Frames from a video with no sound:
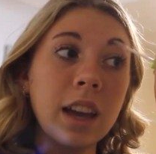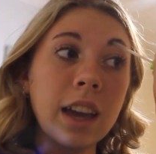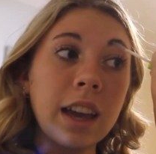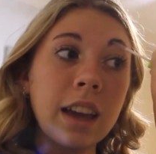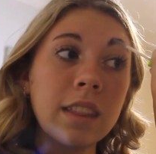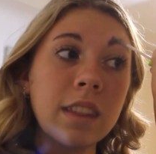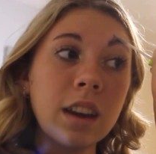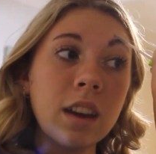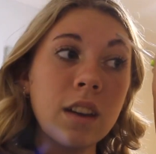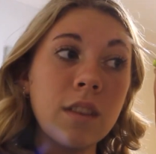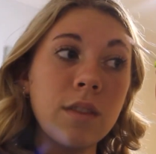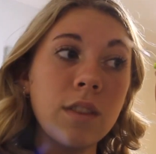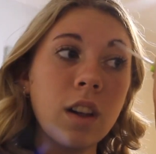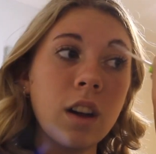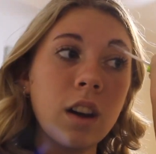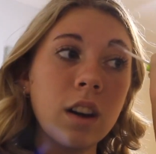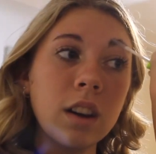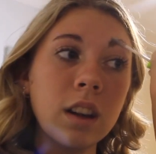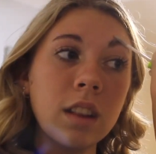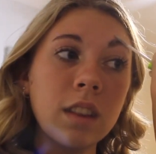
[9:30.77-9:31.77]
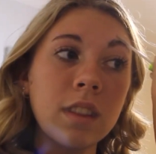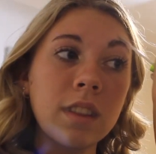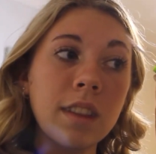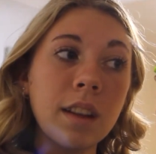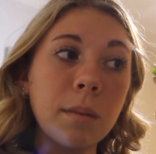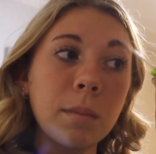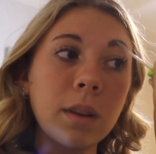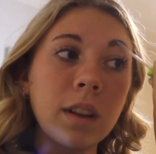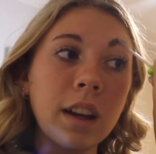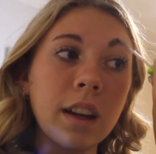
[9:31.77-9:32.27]
I guess I could vlog in
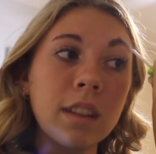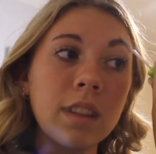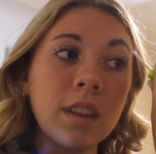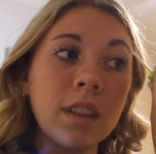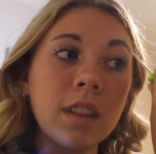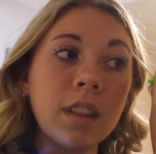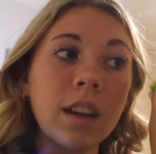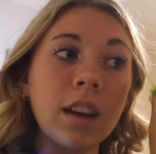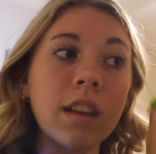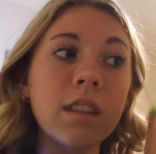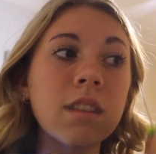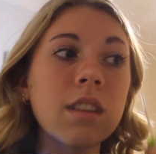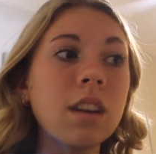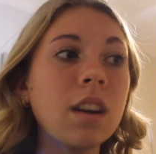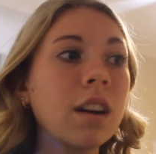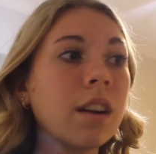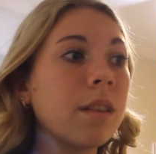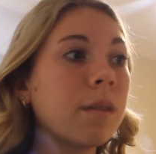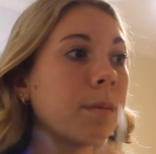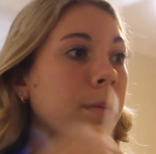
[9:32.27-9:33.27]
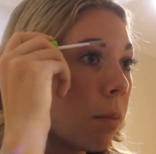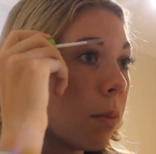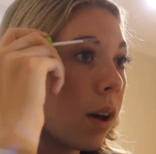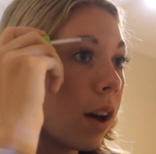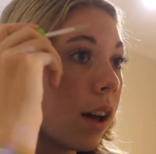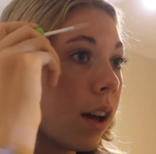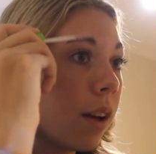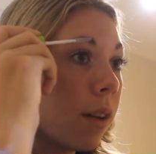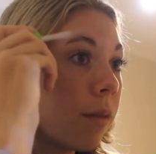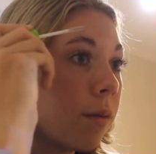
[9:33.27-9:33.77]
some classes last year,
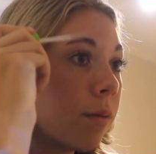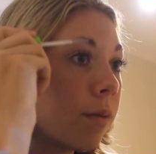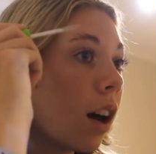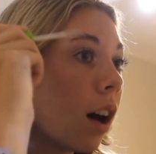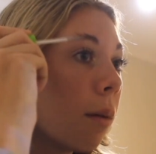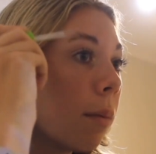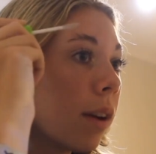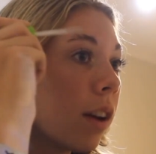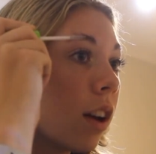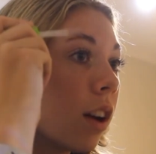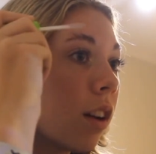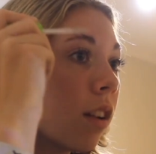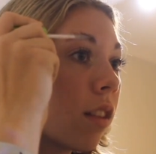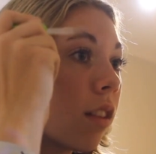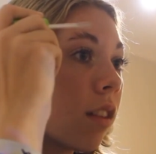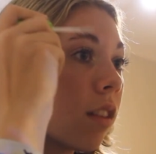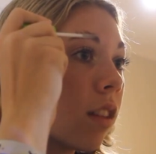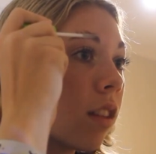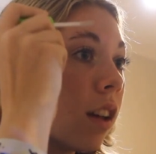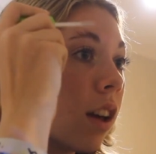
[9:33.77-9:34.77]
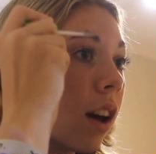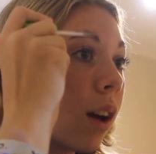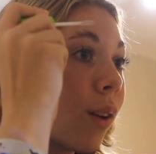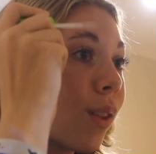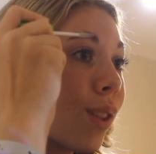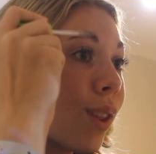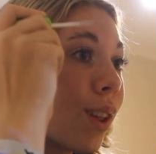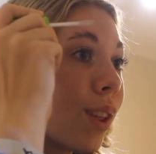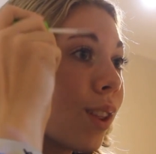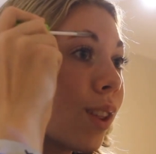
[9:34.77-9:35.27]
but I'll be curious to see how
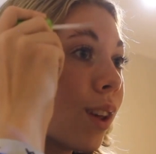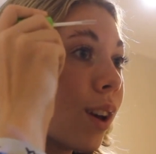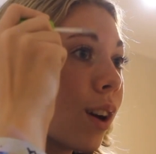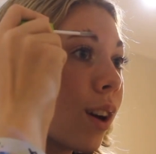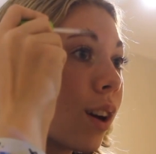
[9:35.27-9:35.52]
this year